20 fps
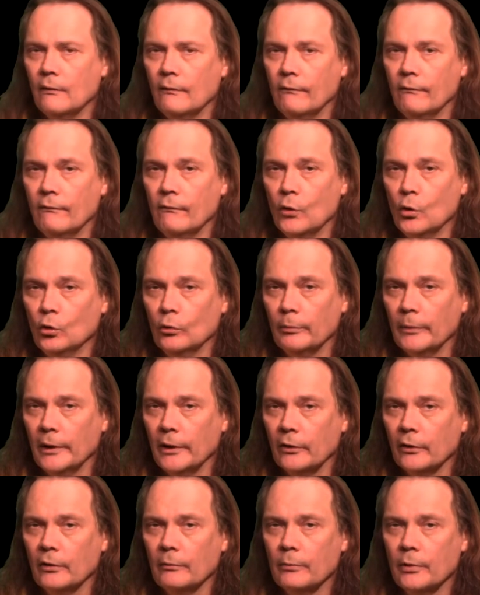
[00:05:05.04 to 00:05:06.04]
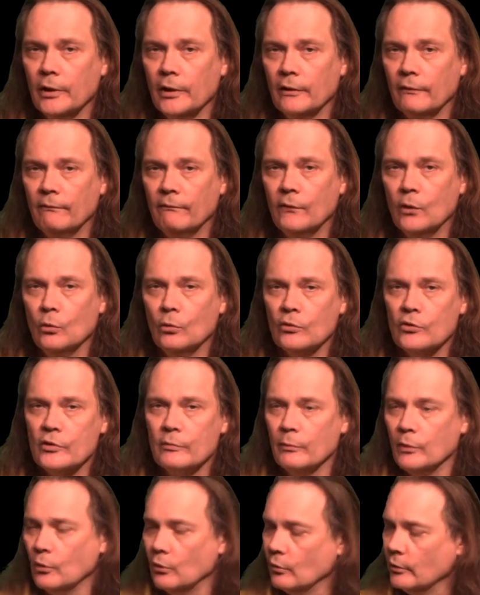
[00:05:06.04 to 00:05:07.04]
voltmeter, put it in volts
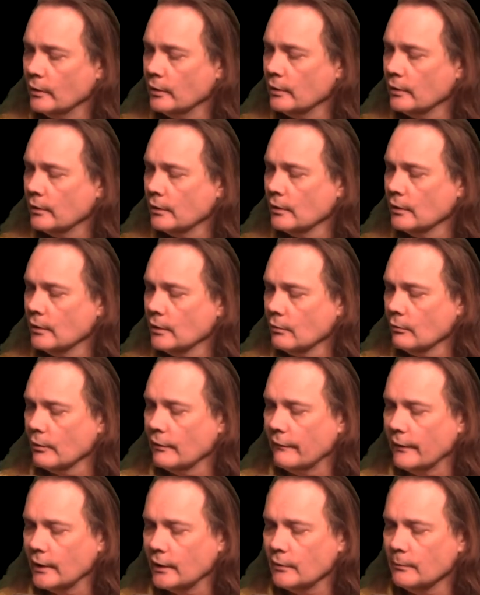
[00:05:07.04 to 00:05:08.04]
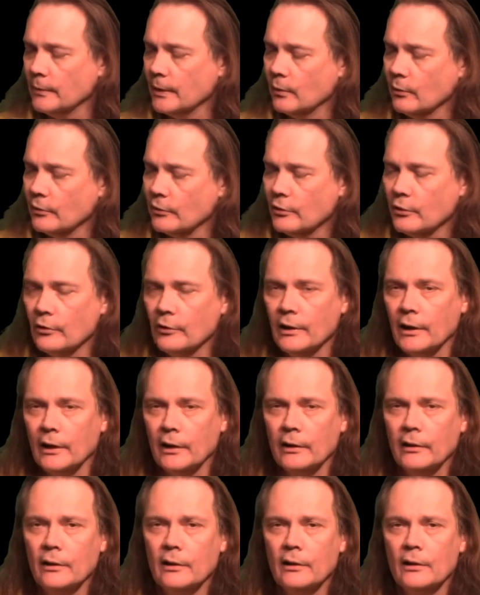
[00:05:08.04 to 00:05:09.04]
mode, with phantom power turned
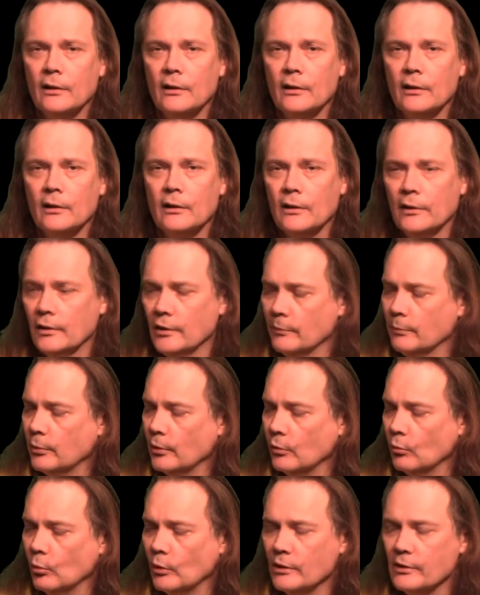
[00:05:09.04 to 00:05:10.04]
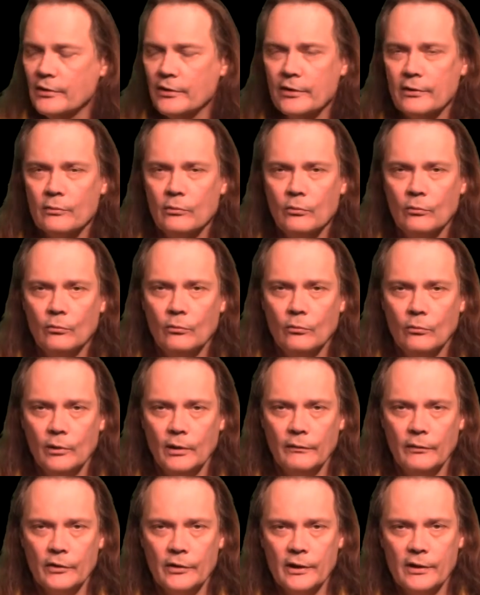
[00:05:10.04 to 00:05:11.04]
on, you put one, one
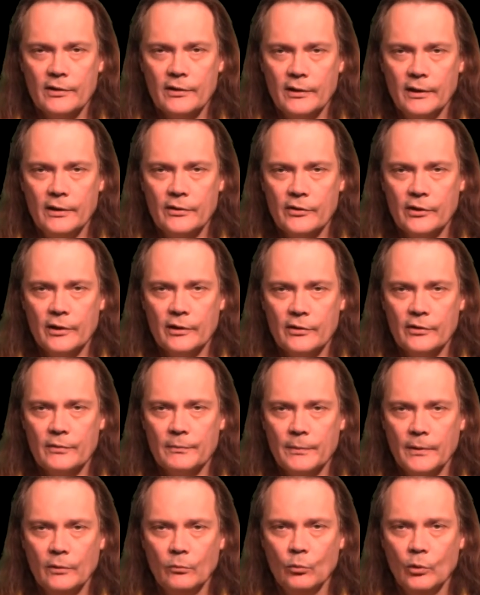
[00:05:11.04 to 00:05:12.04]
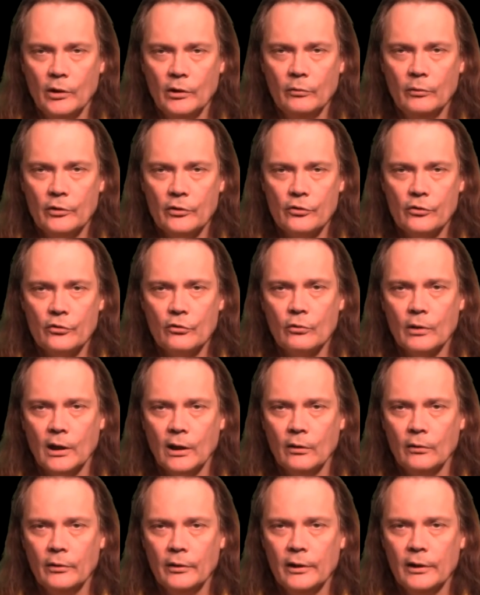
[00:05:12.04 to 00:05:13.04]
of your test leads against pin 1, which is
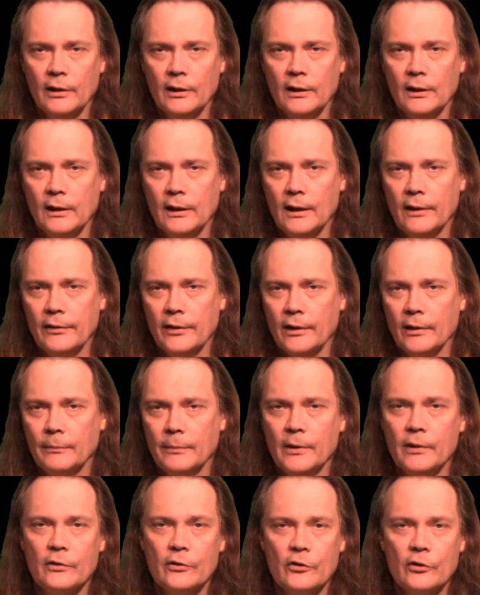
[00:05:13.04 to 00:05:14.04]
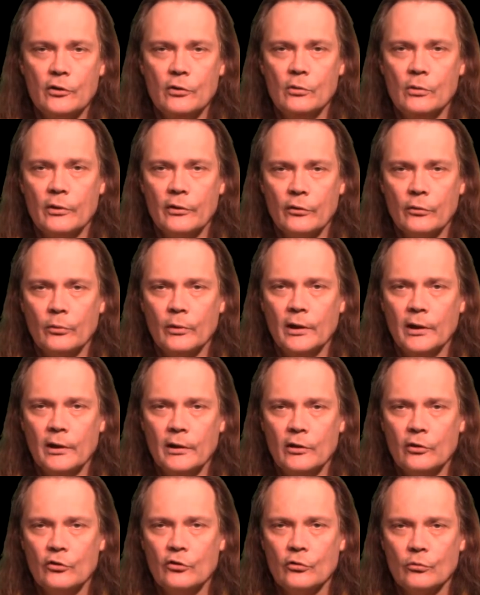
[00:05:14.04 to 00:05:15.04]
ground, and then on pin 2 and 3,
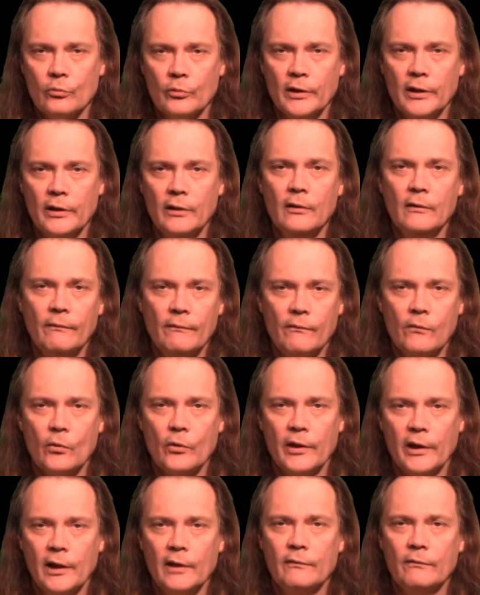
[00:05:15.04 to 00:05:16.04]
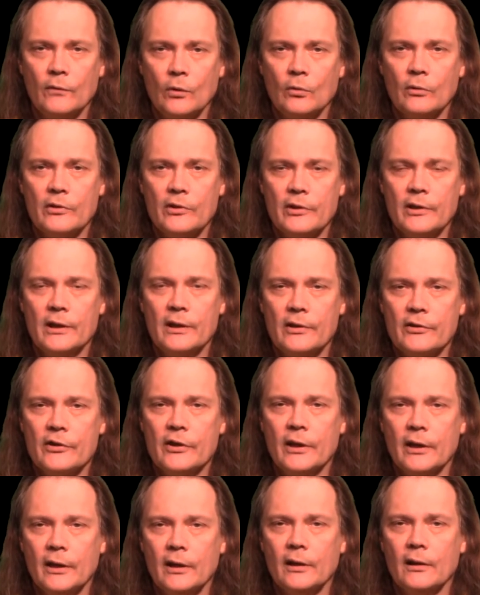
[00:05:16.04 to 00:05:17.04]
you should read 48 volts
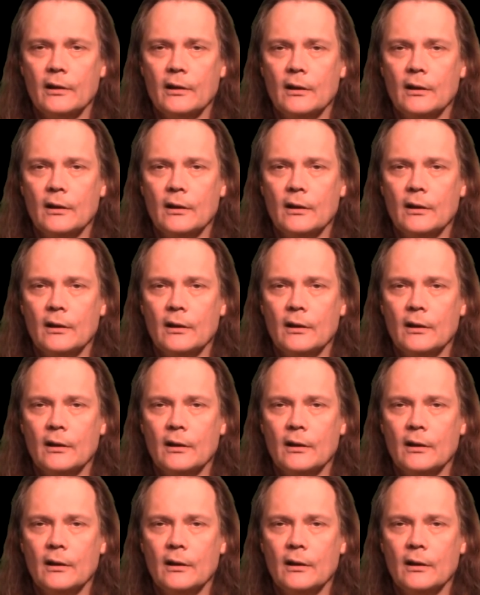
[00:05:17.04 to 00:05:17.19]
DC.